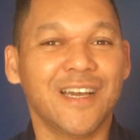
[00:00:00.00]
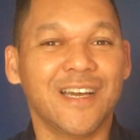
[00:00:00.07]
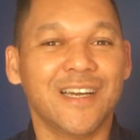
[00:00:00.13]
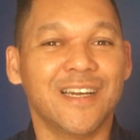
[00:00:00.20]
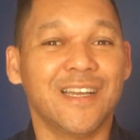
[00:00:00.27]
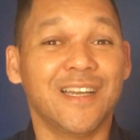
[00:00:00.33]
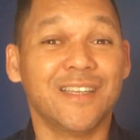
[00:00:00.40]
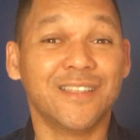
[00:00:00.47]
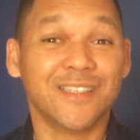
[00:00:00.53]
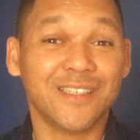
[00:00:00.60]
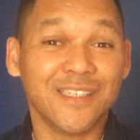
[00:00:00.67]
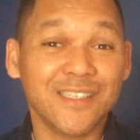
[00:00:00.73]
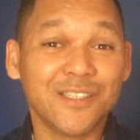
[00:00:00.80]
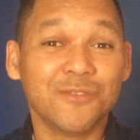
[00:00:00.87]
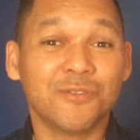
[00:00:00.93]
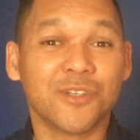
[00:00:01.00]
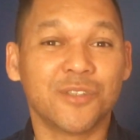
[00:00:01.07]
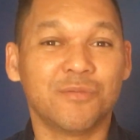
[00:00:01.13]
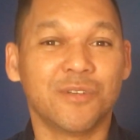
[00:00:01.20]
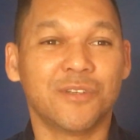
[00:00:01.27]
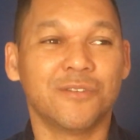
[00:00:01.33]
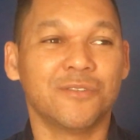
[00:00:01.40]
And the reason was
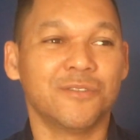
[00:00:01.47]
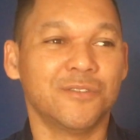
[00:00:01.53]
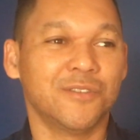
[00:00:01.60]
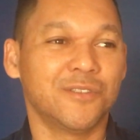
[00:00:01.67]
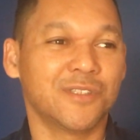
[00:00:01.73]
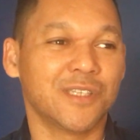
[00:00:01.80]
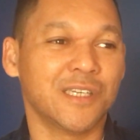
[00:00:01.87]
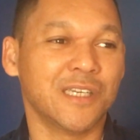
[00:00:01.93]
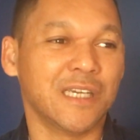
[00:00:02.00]
because